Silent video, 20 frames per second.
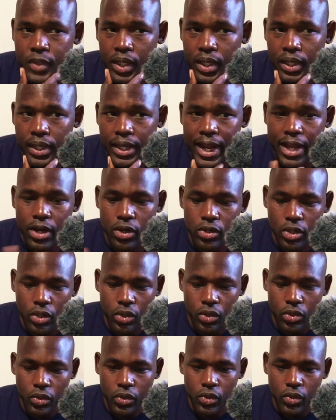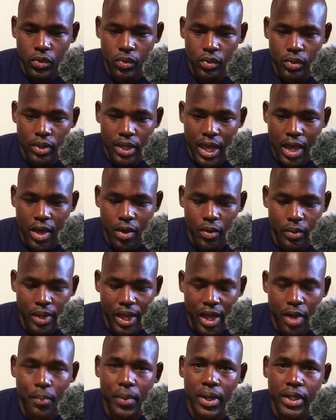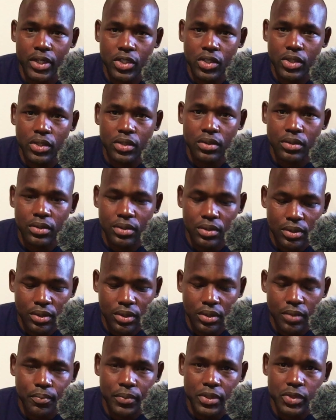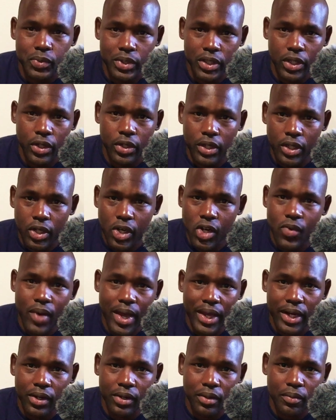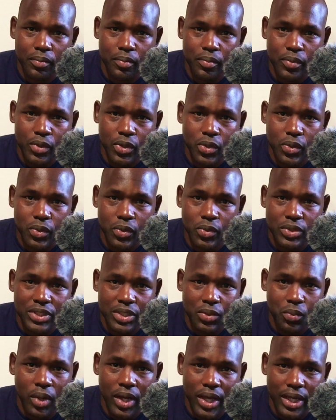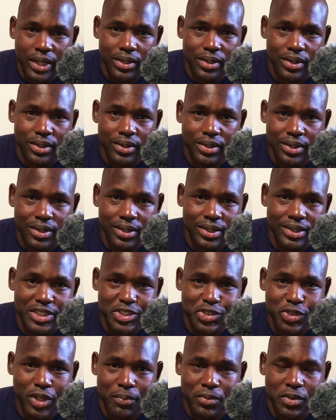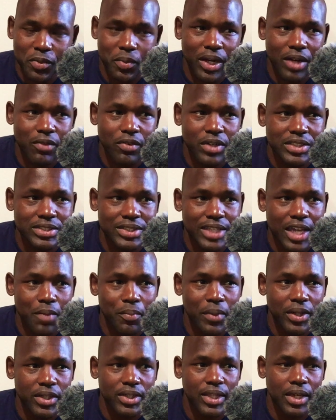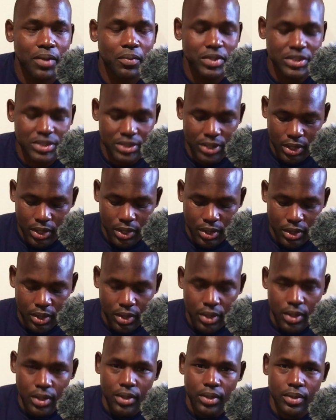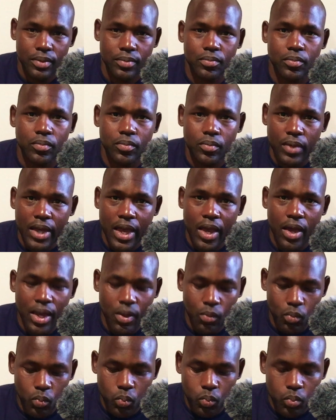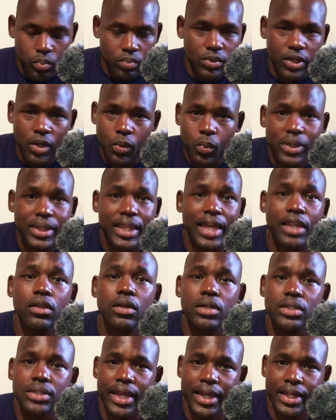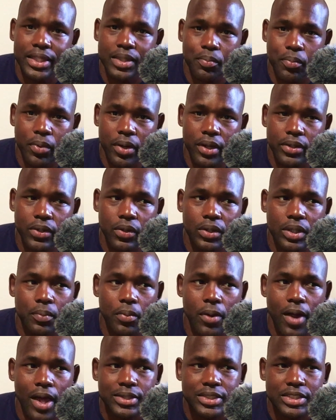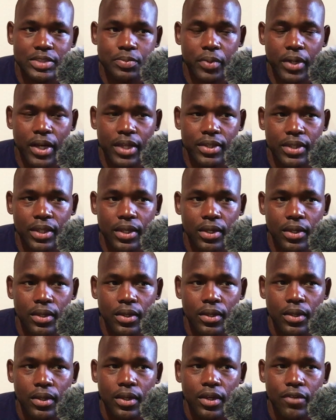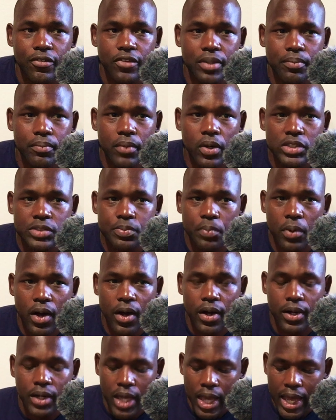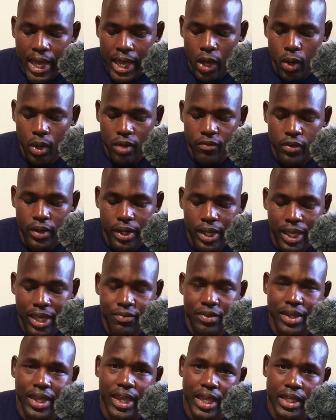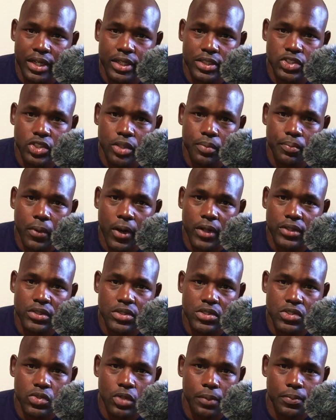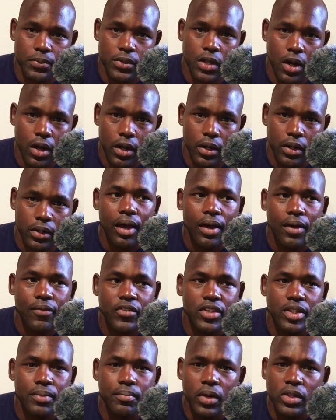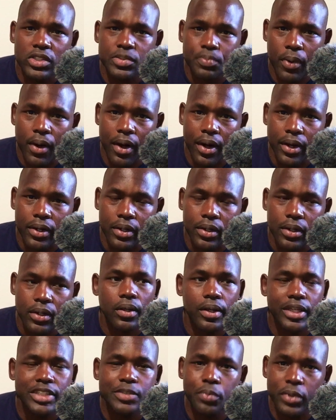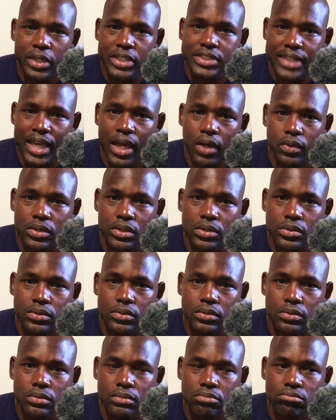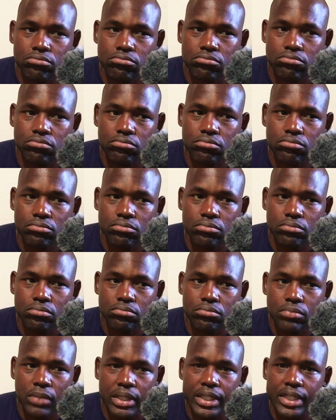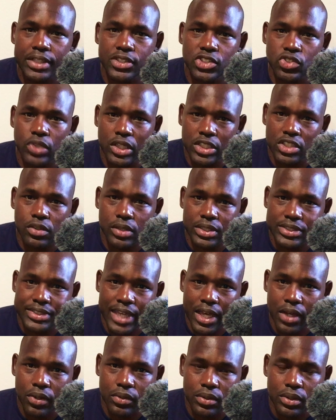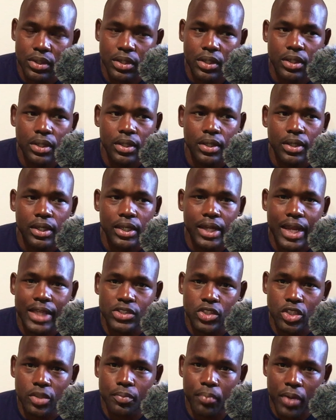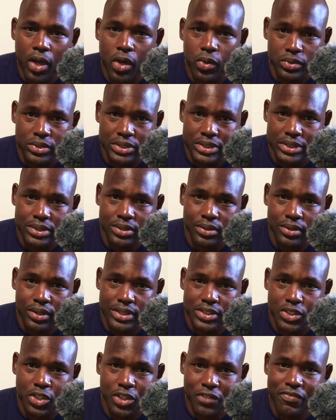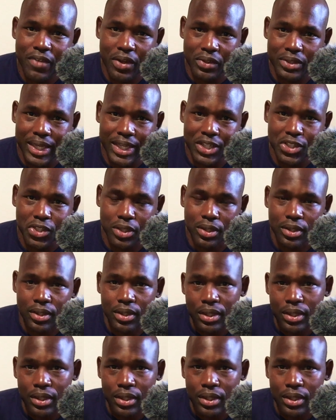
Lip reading: And I don't know how much between her and a co-writer, who did what in the script or whatever it is, and how much that was, what that looked like during the process. But I think for the most part, however heavy-handed certain parts of the script are, for the most part, it's pretty sound. I think it's structurally sound. It has good bones. It's good foundation.